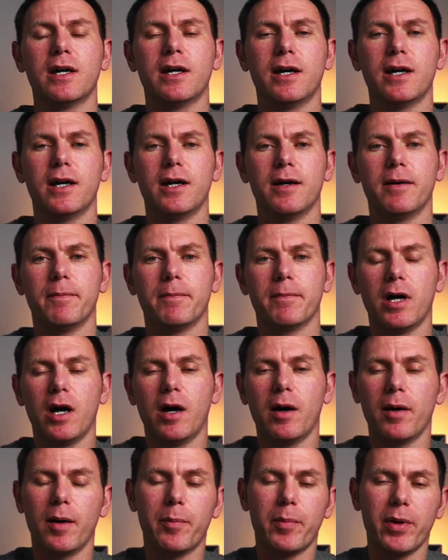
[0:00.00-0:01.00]

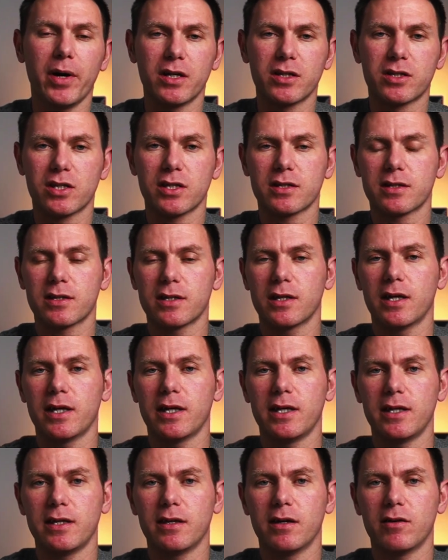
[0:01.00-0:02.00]
I purchased
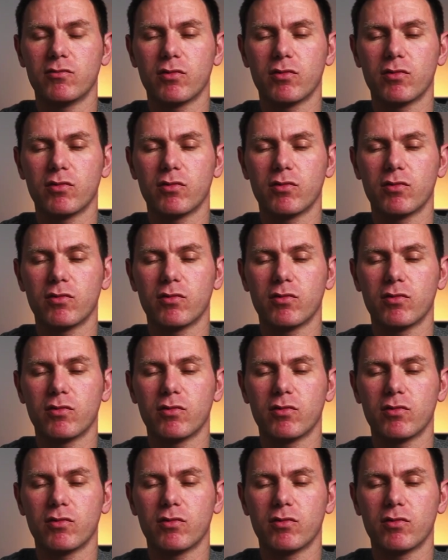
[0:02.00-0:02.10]
a